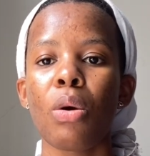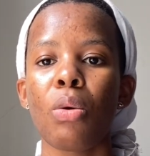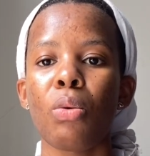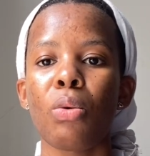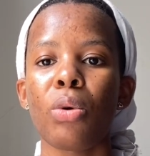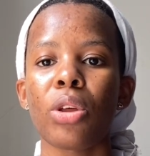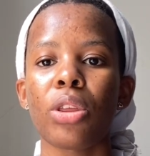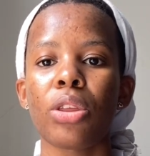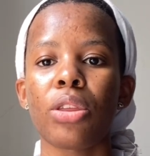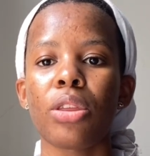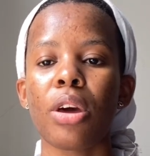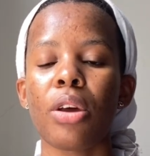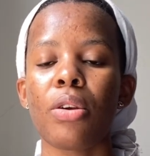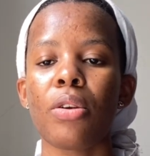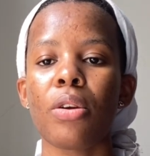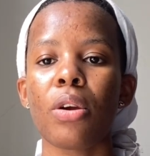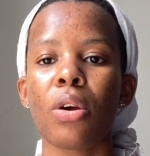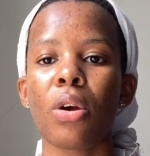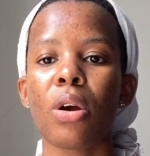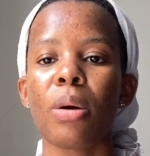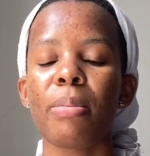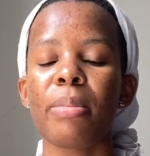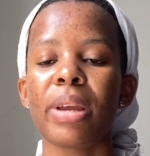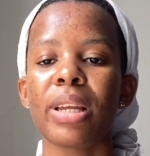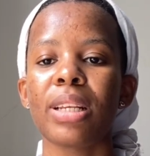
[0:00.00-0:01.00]
with the
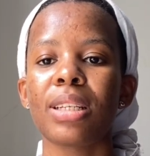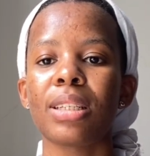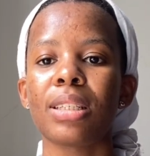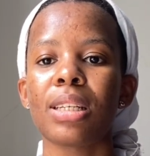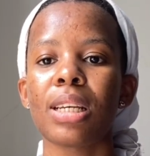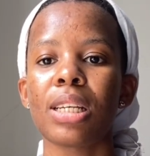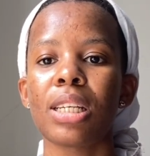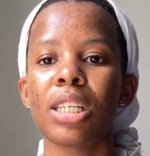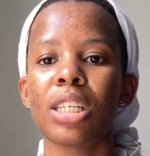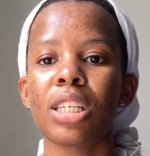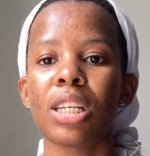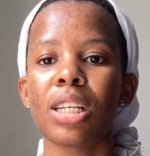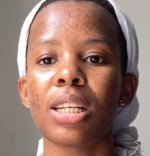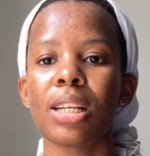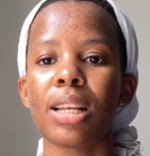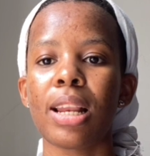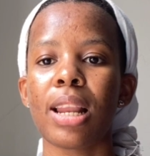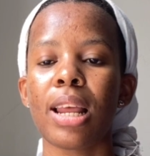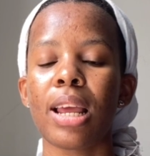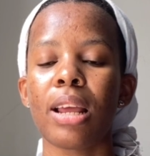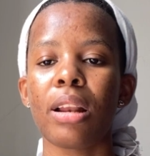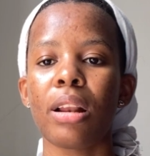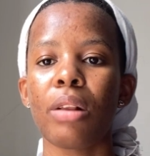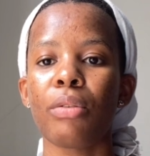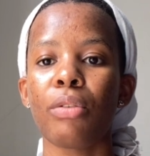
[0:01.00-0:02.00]

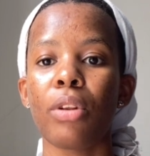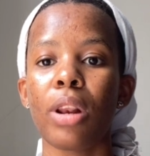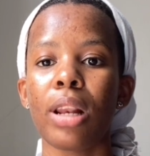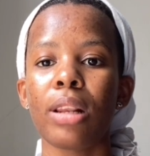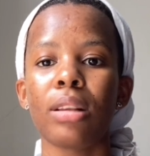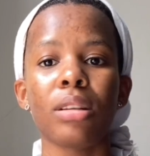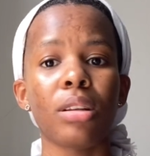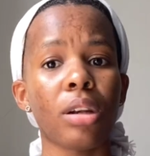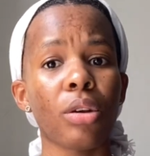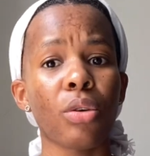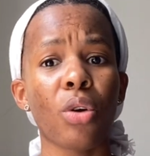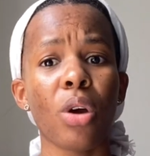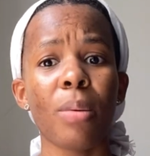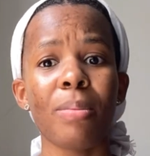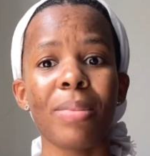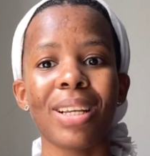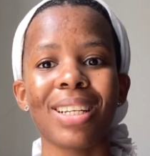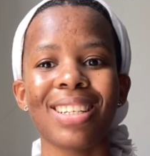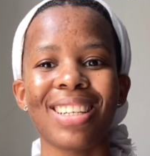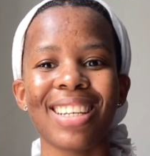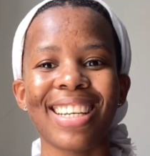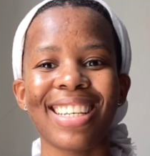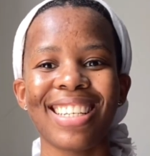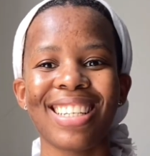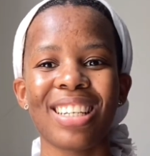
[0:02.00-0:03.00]

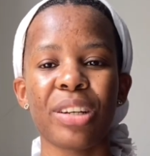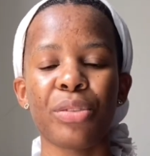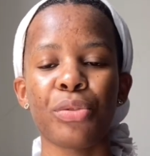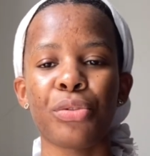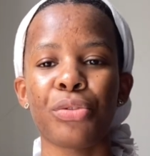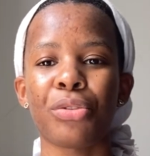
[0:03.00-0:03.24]
recommendation